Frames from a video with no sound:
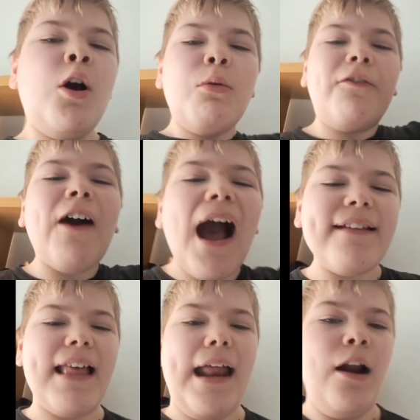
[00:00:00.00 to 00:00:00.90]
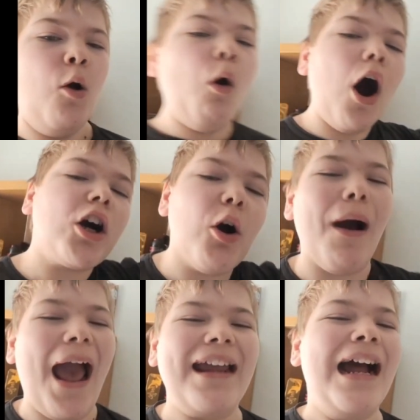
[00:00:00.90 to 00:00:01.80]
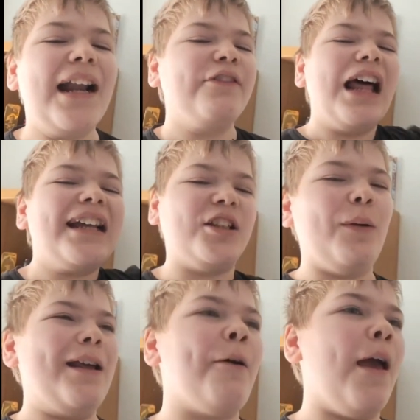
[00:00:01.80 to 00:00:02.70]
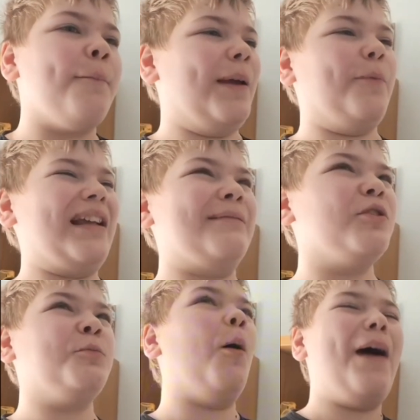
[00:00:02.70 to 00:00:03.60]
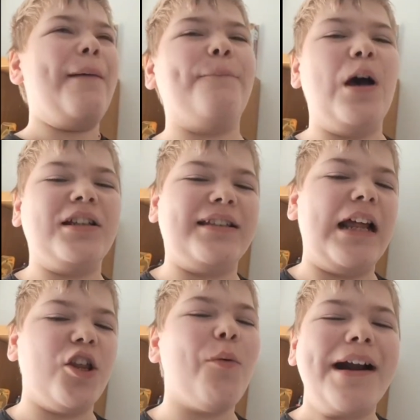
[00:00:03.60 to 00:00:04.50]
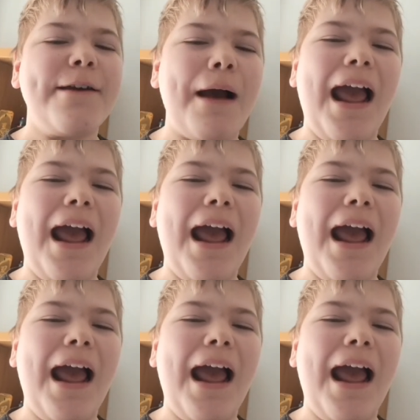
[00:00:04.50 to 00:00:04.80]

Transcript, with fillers: fine then. Walk away. I never liked you anyway. Big Brain's a much more better person than you anyway.